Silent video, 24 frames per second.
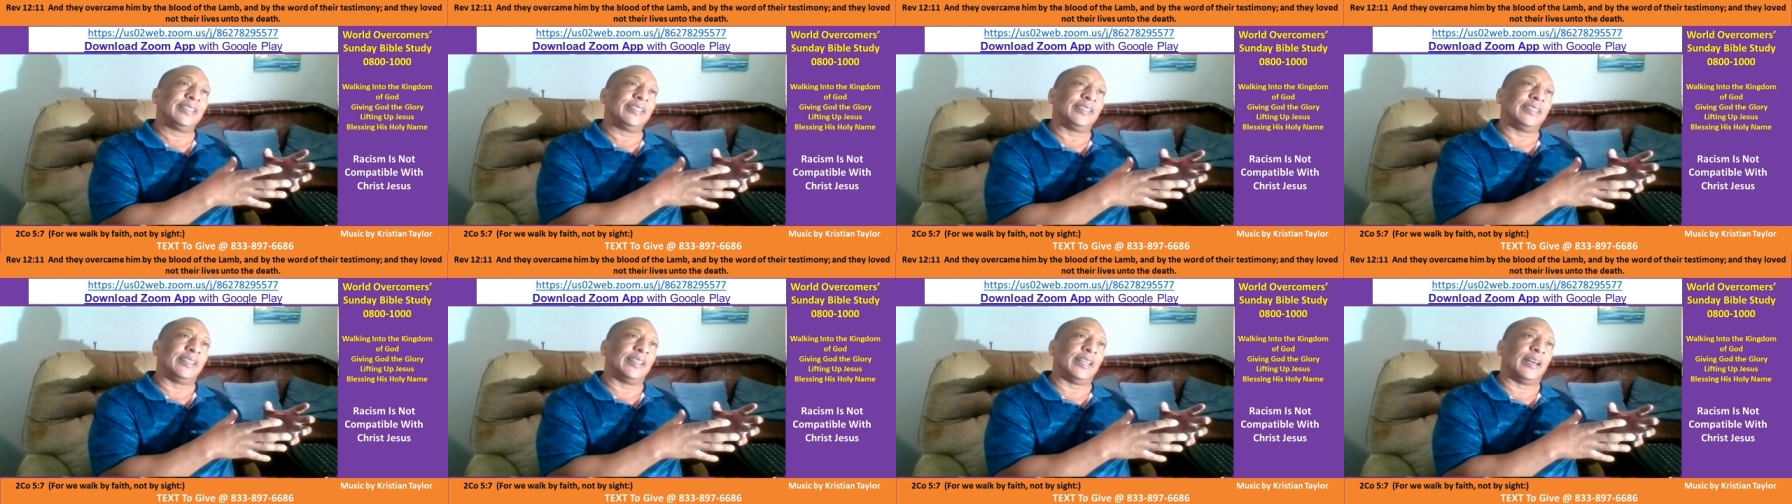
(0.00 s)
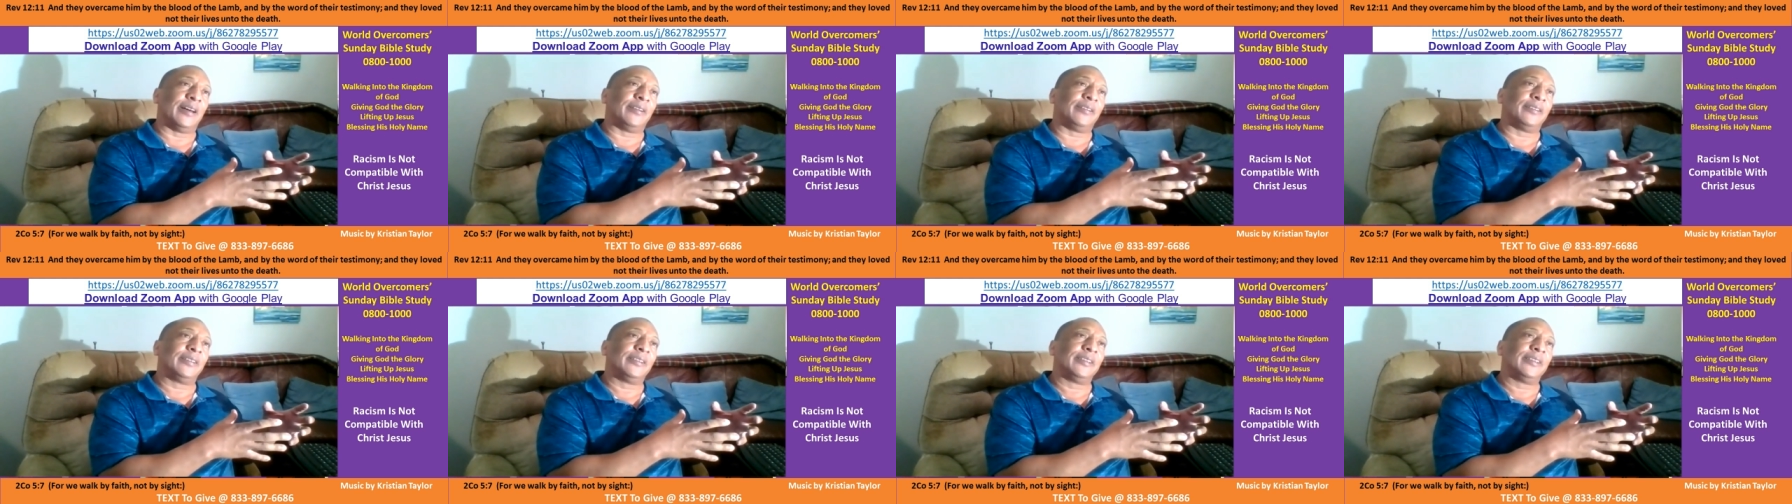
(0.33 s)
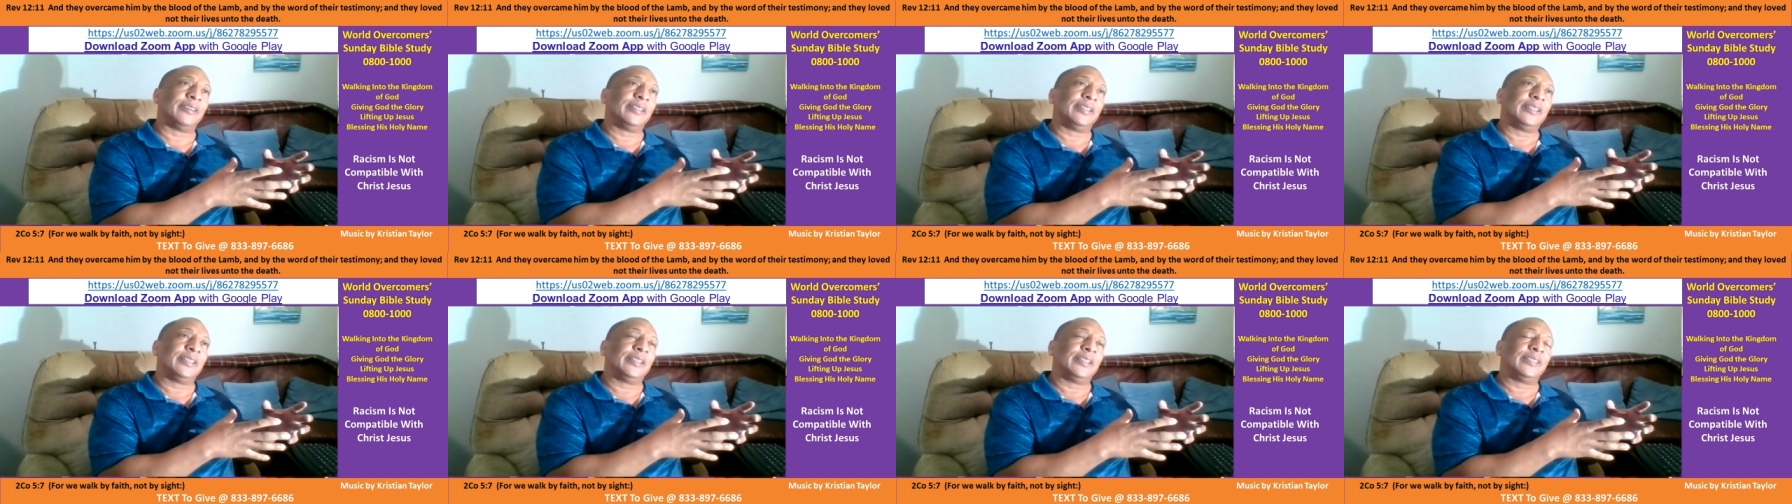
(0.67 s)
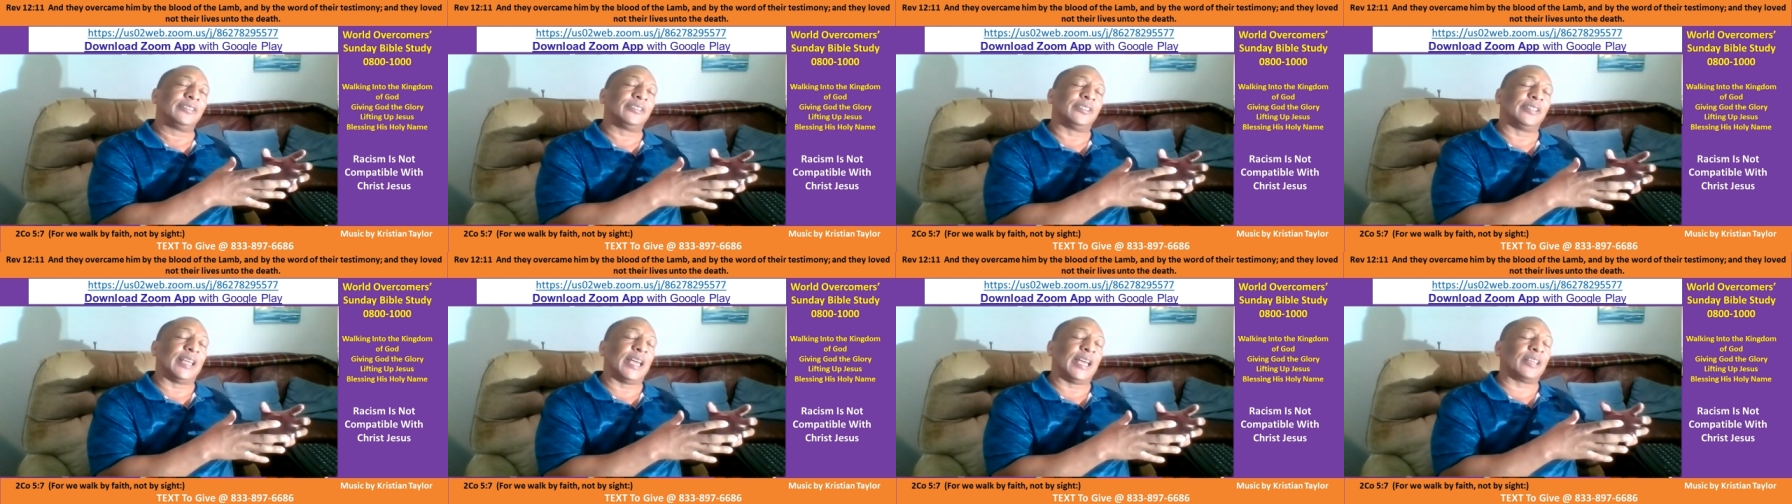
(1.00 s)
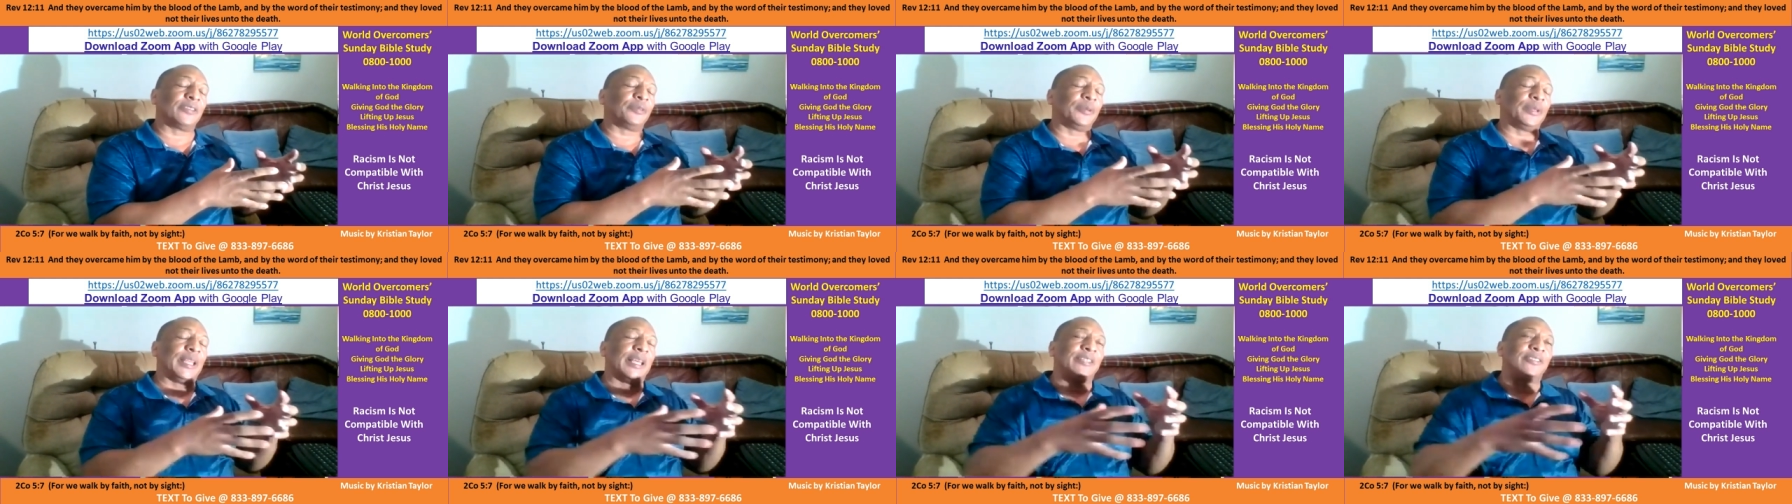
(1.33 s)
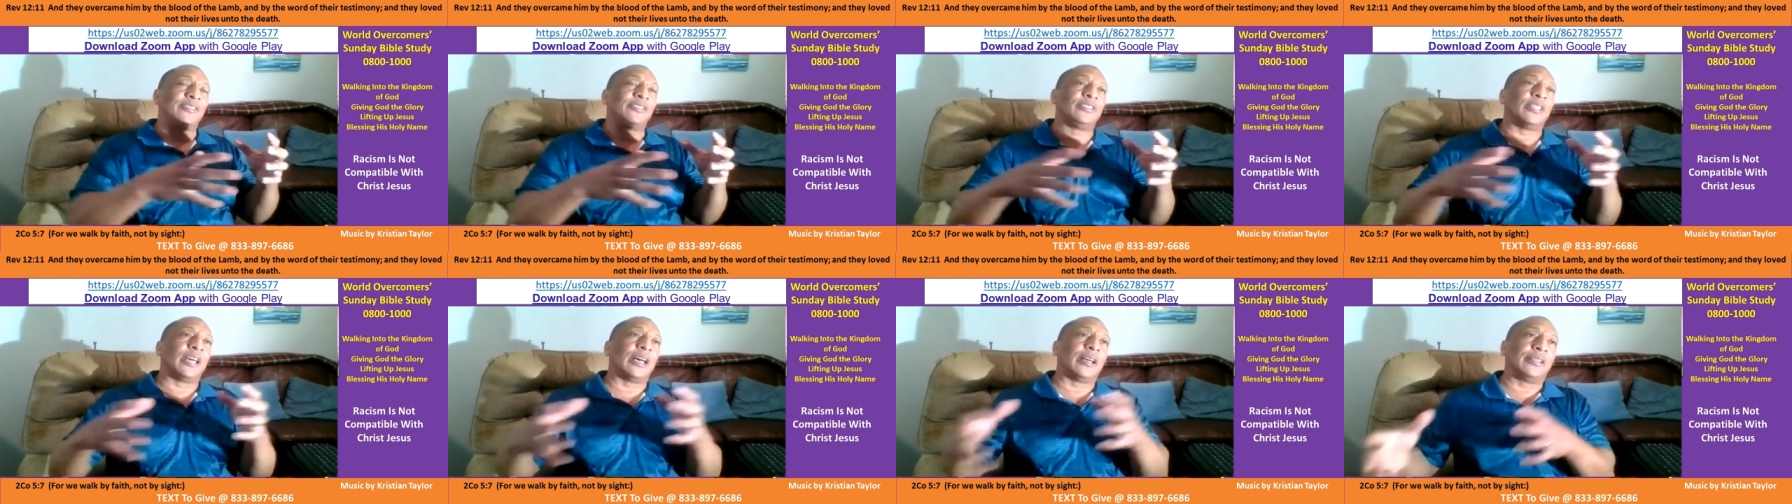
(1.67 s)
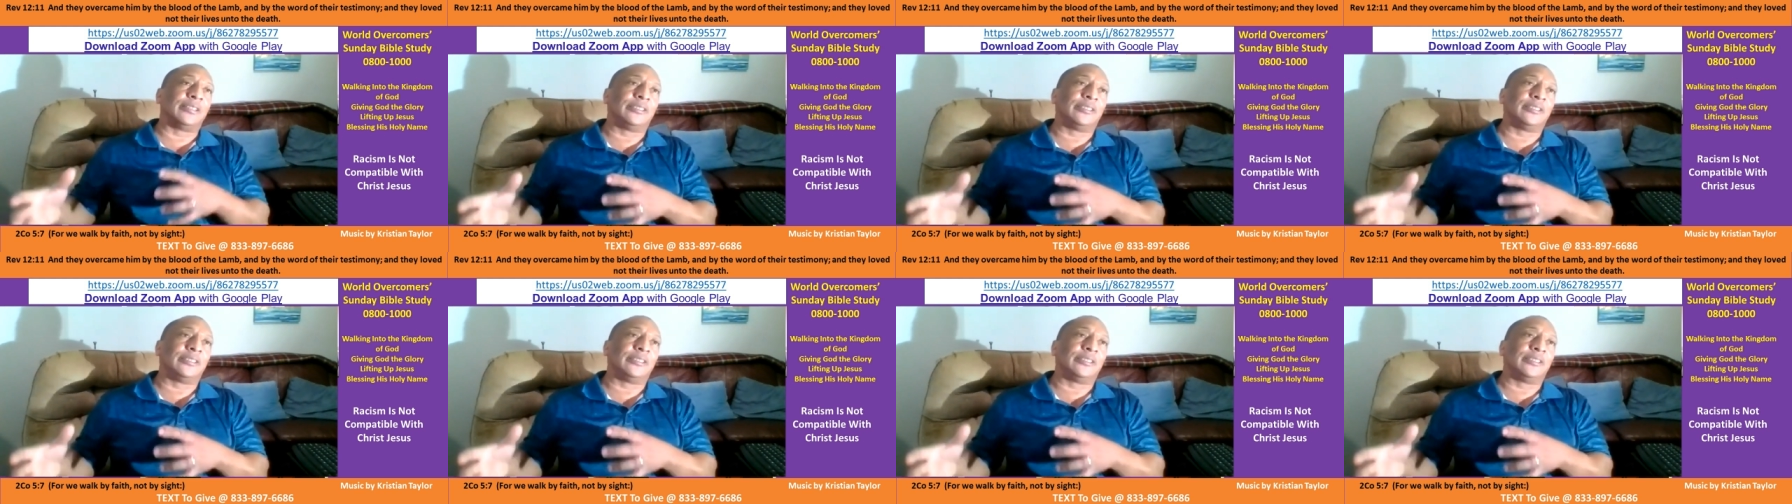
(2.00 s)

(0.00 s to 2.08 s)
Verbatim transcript: You know. So that's what that's.